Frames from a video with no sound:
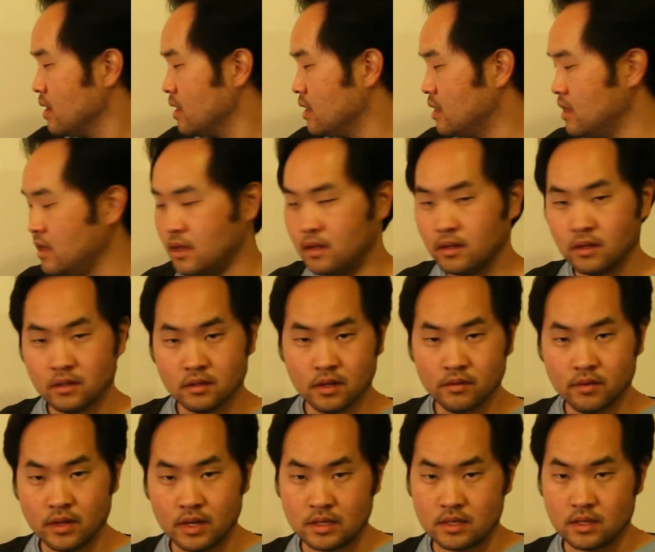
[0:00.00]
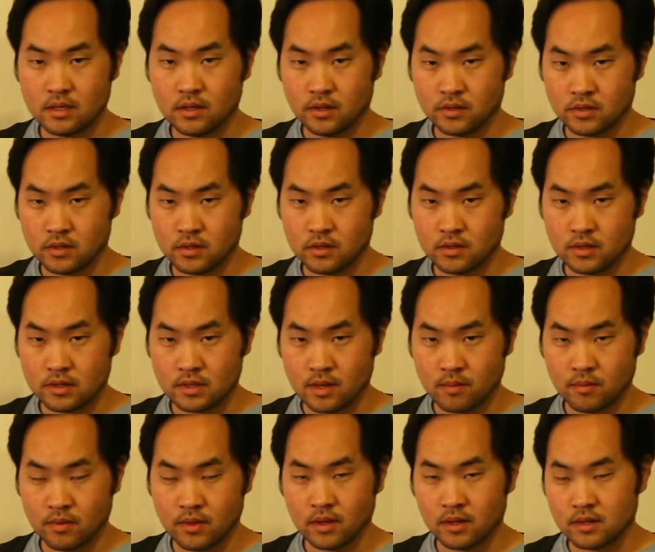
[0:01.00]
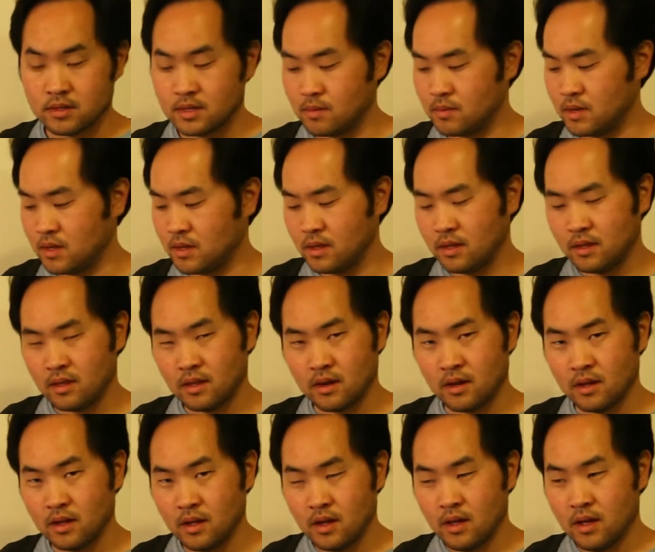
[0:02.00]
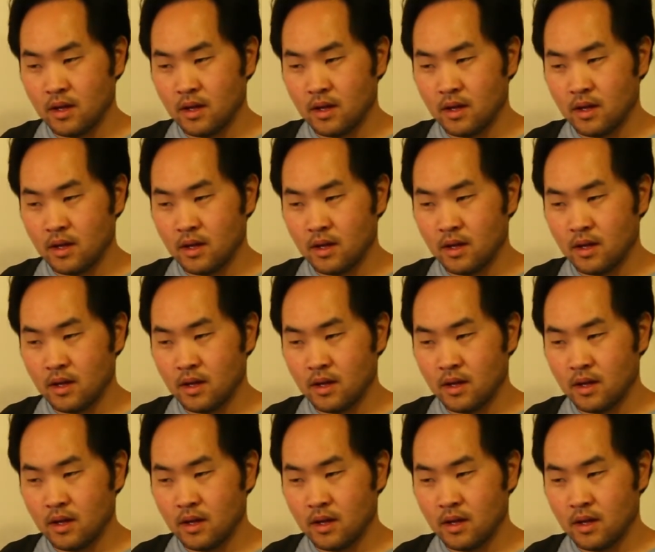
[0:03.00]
The Glenlivet18 also does the same thing, except I think they